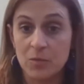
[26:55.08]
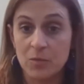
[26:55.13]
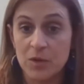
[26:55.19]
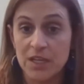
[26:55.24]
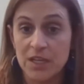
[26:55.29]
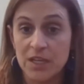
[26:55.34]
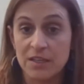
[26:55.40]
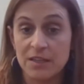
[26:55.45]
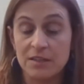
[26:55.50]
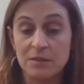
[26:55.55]

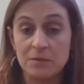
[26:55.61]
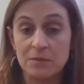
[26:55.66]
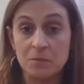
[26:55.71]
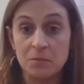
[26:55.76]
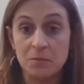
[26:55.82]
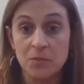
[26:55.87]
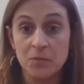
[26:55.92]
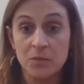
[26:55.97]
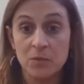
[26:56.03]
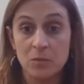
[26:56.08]

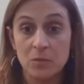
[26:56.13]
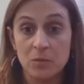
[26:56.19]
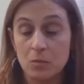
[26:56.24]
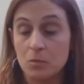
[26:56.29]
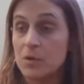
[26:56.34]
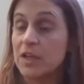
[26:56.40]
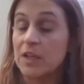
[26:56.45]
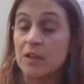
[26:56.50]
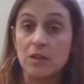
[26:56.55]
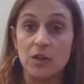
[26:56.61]

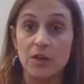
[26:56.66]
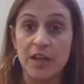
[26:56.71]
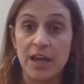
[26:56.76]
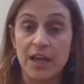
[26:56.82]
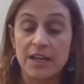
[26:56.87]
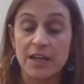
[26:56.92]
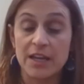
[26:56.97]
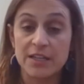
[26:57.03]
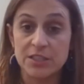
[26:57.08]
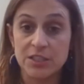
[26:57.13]
we can look
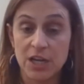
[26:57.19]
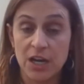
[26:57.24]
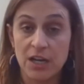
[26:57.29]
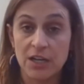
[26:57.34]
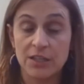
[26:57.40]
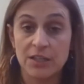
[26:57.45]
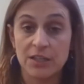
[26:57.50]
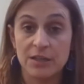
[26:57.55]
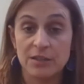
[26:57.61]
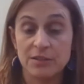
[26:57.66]
at and
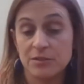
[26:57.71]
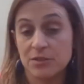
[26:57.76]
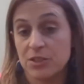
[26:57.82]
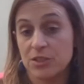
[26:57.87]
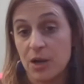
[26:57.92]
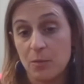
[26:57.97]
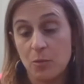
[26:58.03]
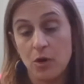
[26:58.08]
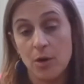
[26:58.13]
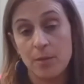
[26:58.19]
talk
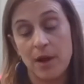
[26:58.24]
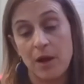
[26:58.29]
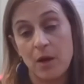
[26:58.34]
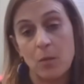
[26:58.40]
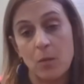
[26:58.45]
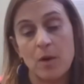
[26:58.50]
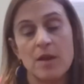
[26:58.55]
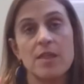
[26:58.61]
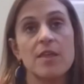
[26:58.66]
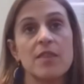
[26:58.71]
more
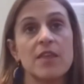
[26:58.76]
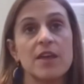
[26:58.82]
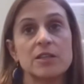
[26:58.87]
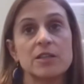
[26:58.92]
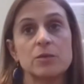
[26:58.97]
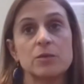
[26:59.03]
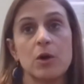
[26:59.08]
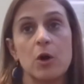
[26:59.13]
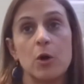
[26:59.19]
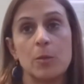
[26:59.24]
about. One of the
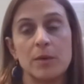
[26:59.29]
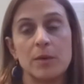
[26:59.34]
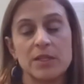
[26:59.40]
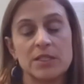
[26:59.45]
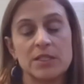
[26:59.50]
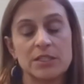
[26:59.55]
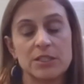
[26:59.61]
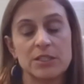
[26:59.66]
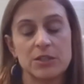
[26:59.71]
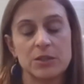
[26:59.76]
things we're
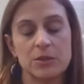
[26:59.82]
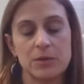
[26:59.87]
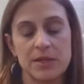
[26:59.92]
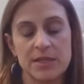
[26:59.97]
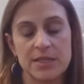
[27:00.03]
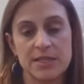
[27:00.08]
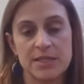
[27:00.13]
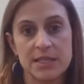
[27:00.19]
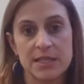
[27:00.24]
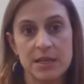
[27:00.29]
hoping to do
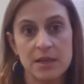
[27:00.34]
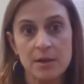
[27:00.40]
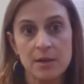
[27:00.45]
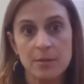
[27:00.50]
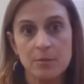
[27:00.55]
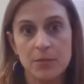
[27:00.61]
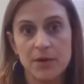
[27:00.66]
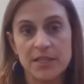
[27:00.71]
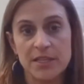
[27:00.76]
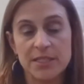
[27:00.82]
is
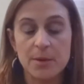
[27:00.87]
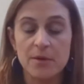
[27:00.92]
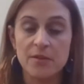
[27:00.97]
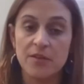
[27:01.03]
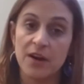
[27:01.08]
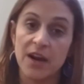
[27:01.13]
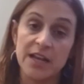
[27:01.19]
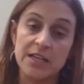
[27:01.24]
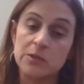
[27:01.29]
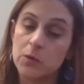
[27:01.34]
bring some of
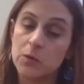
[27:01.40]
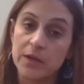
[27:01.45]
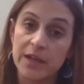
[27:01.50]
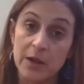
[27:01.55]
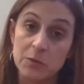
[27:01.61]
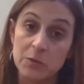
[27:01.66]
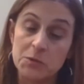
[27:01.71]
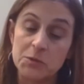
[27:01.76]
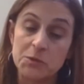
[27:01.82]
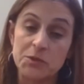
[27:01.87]
our high school
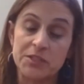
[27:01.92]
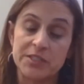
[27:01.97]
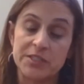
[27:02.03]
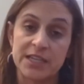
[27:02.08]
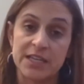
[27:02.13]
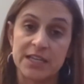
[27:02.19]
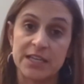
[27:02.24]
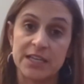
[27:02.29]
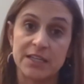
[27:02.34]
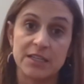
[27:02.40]
counselors
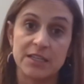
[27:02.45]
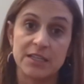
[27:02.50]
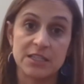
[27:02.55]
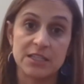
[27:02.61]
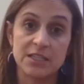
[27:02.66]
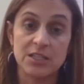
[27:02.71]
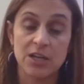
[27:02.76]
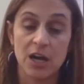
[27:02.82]
in to